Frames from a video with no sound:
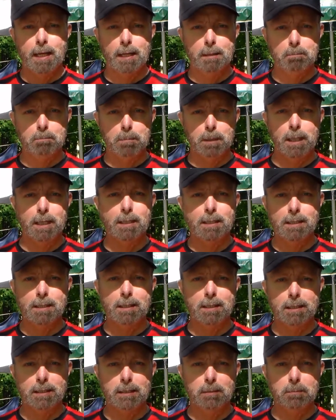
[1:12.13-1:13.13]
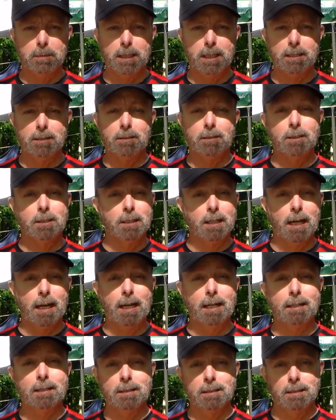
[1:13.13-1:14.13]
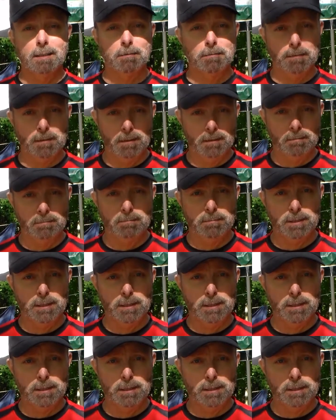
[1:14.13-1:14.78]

and blended it in the blender and added different